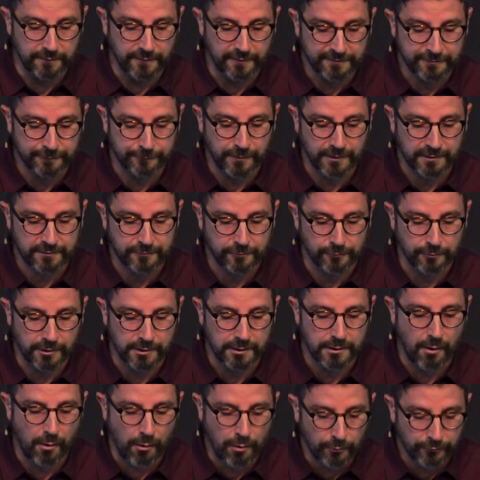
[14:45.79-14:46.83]
this
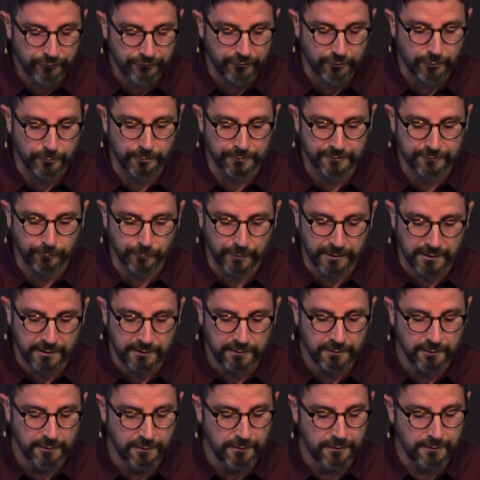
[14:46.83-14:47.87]
victory also as
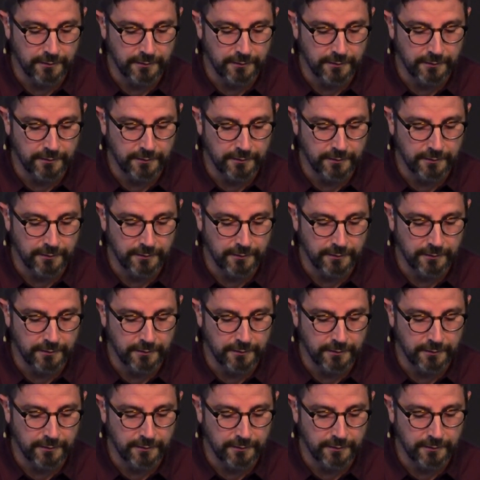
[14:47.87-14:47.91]
we